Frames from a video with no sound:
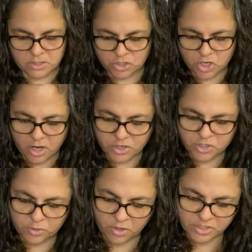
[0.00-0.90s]
Chalk
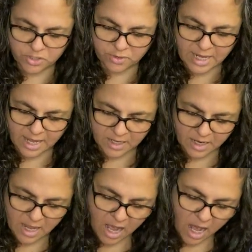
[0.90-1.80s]
Couture is you can't,
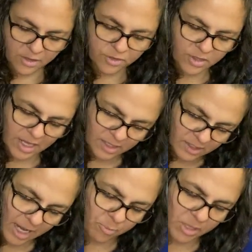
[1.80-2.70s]
other than
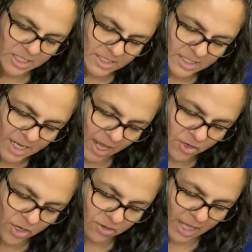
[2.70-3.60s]
like piecing
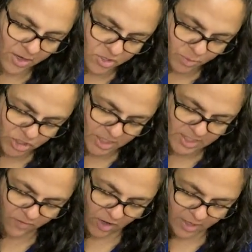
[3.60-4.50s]
together your letters, which
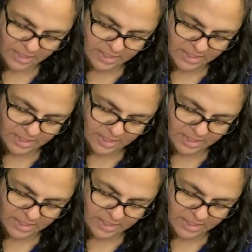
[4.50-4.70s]
is very